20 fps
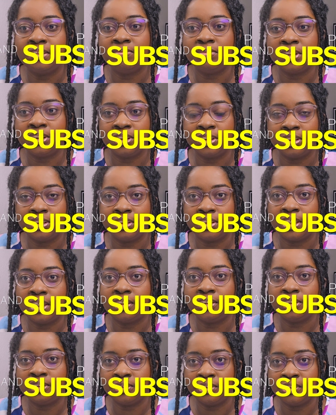vision
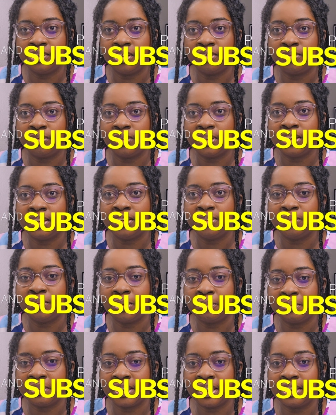and user-friendly
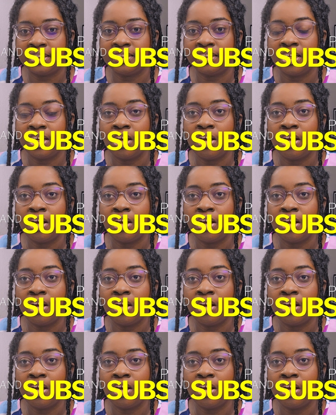websites.